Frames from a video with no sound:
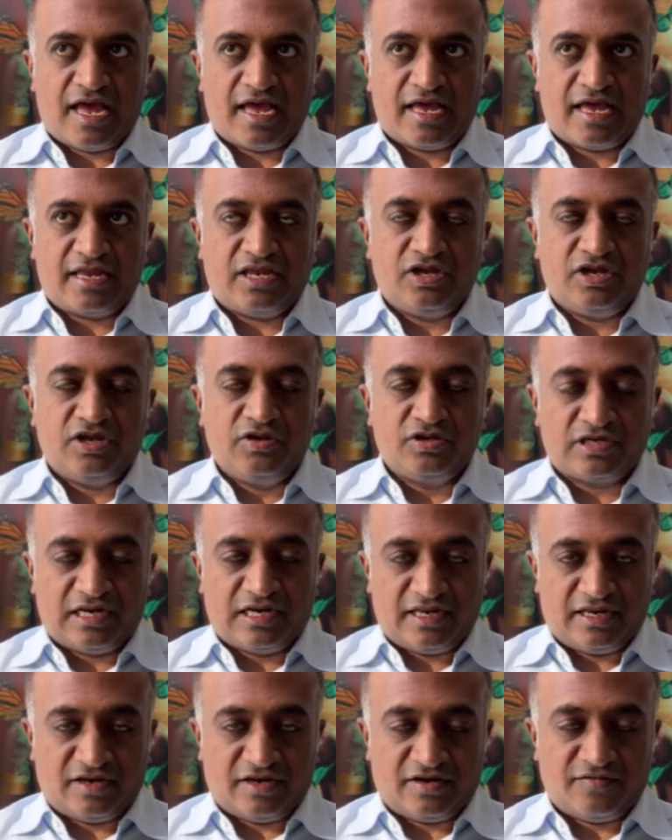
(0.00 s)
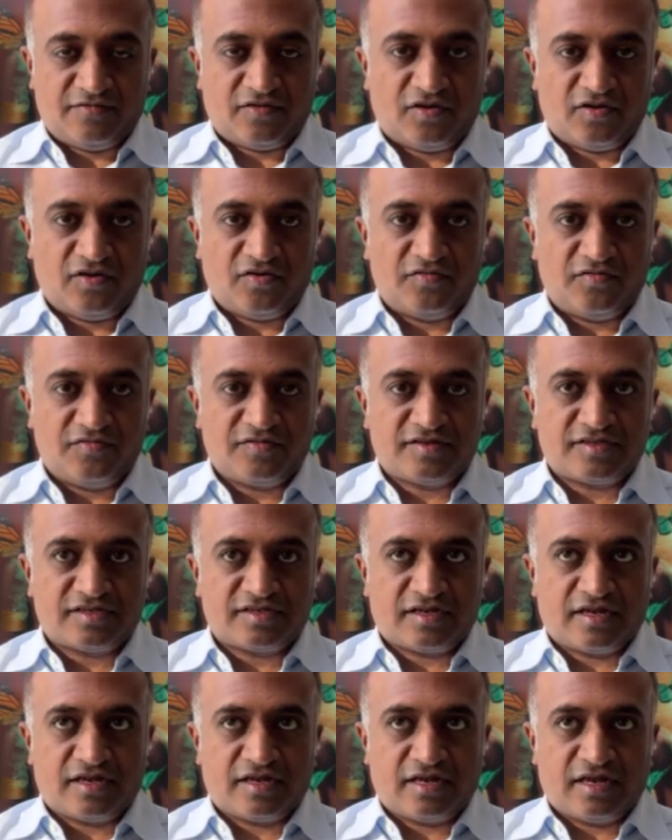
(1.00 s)
uh, usually
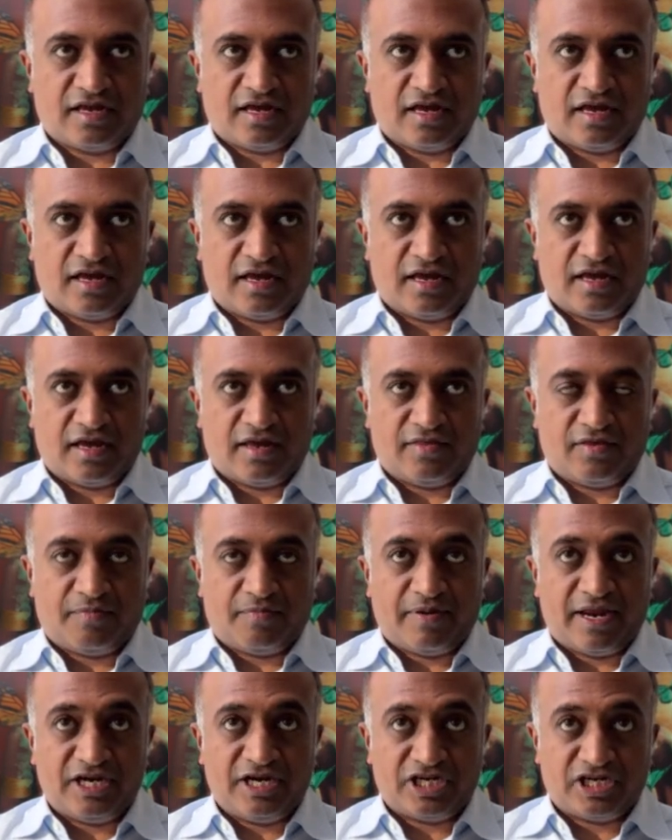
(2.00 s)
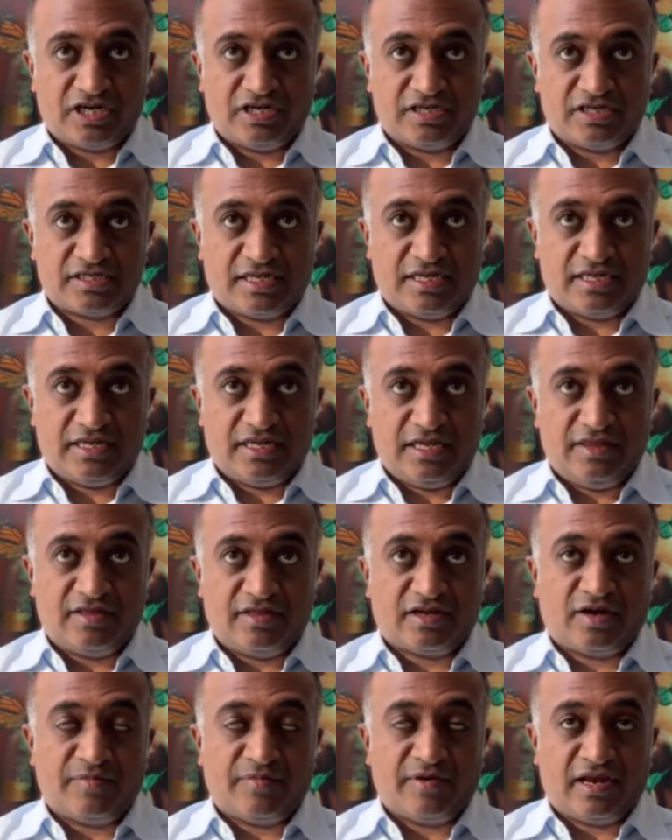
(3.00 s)
involves uh, the patient
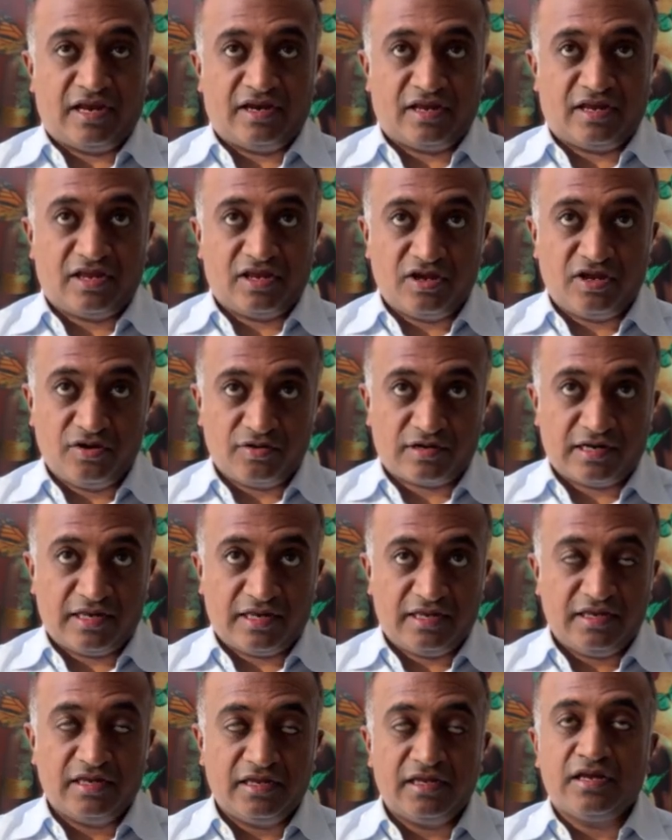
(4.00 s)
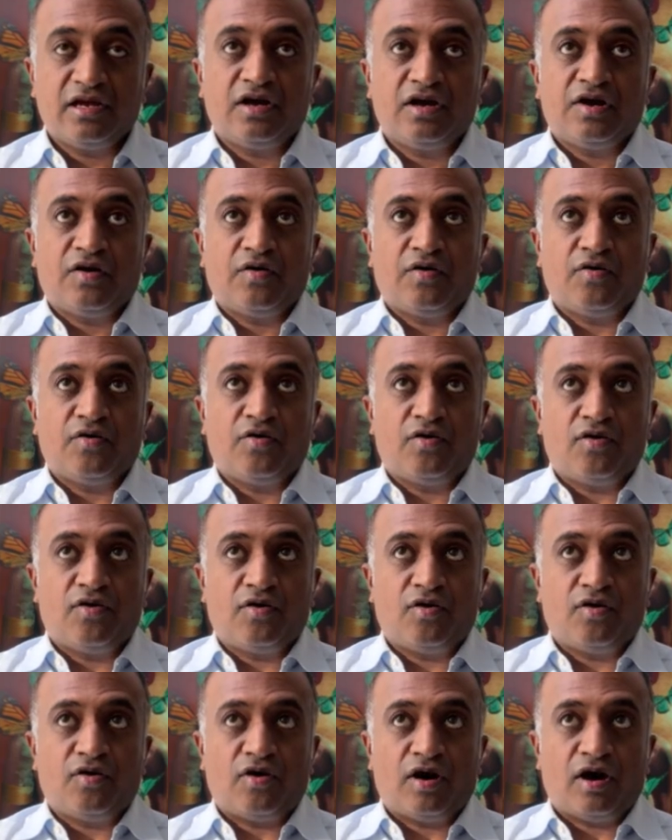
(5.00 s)
either coming in acutely
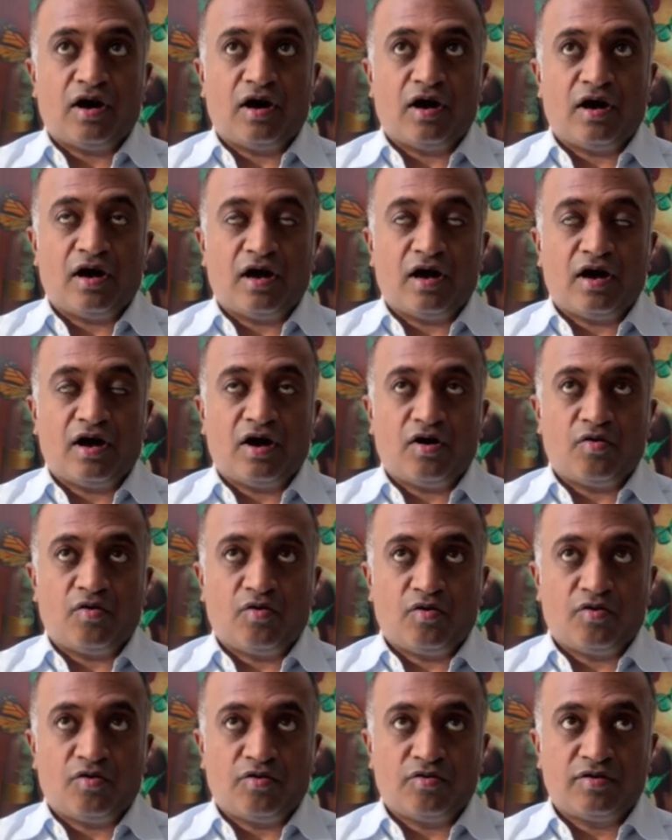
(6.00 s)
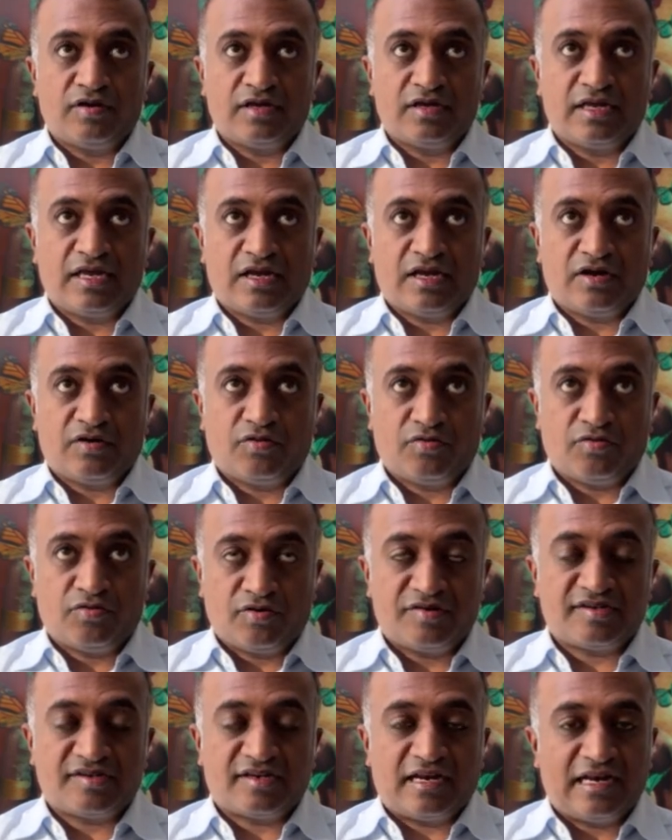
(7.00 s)
or
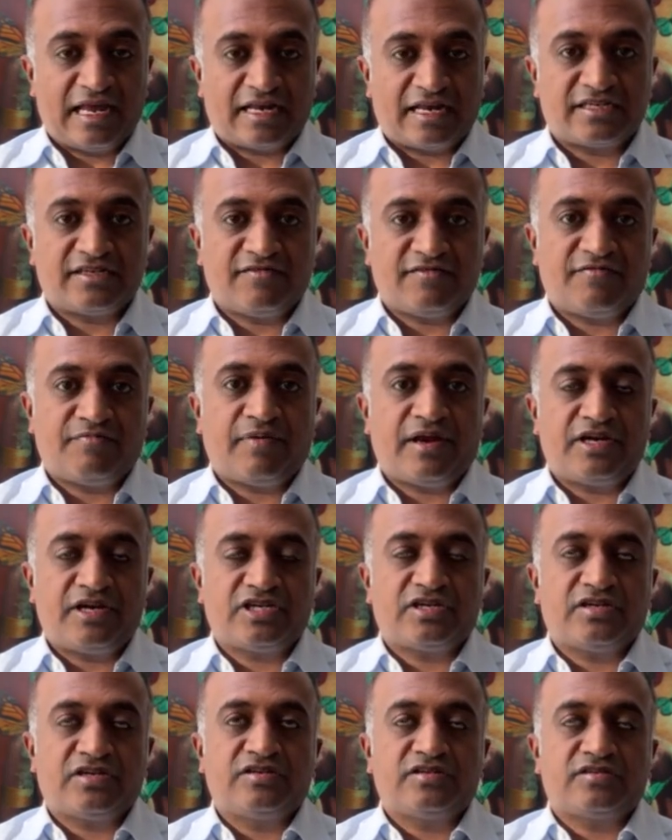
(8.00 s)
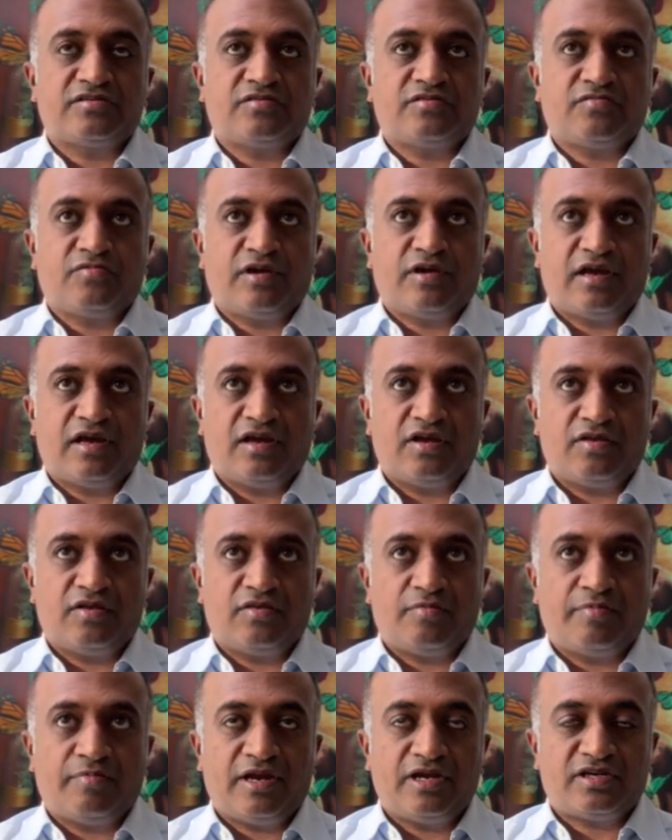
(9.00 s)
or as an elective patient
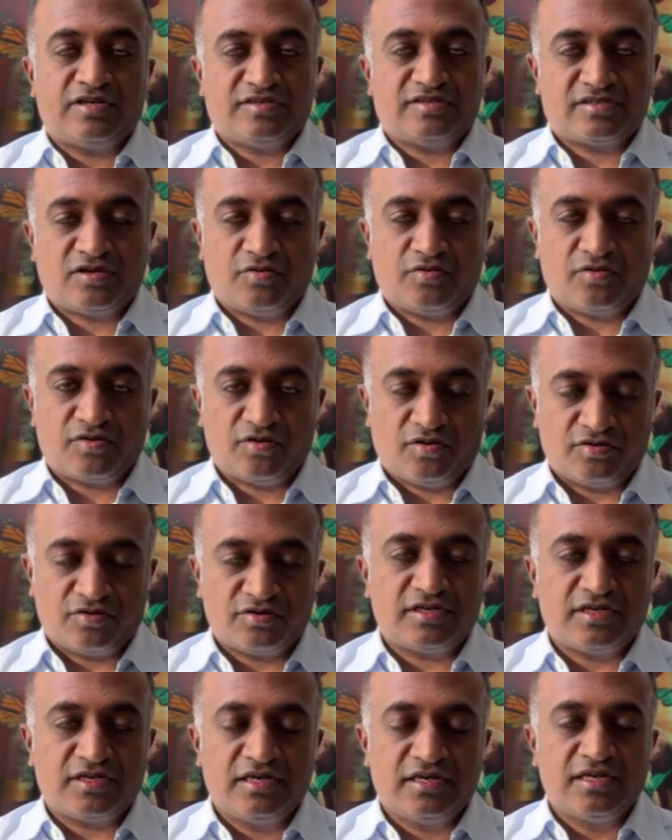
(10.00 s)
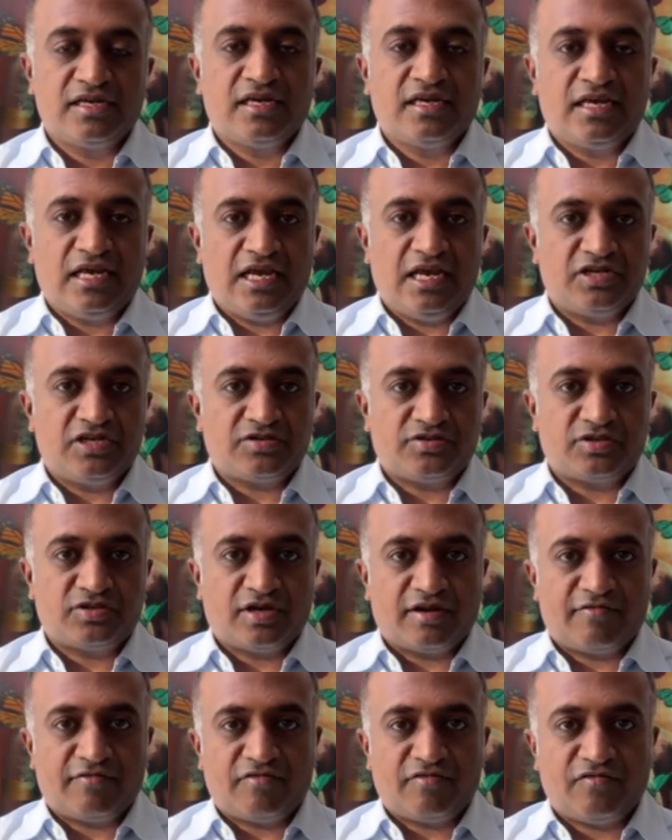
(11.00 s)
where the patient is told not to eat or
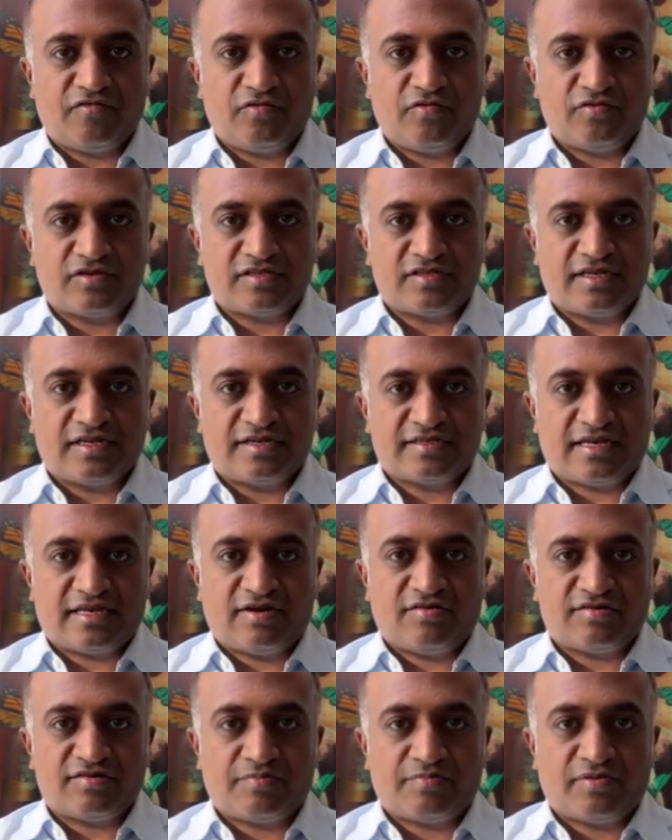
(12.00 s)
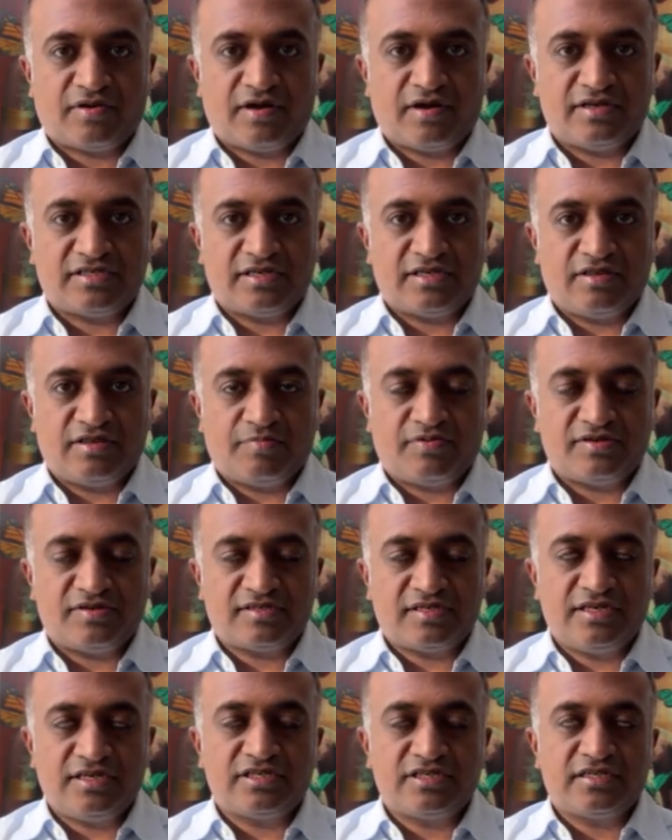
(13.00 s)
drink for four to six hours prior to the
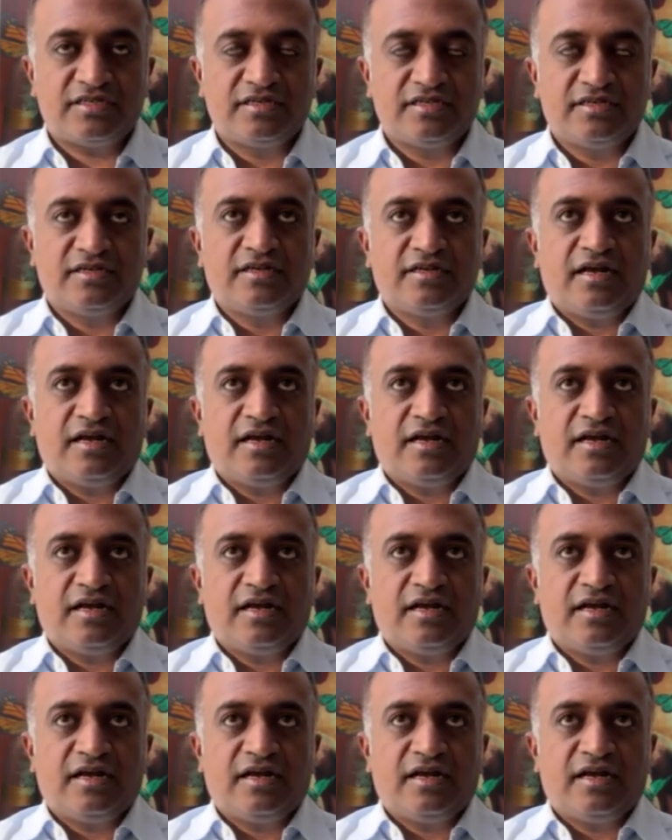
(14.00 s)
procedure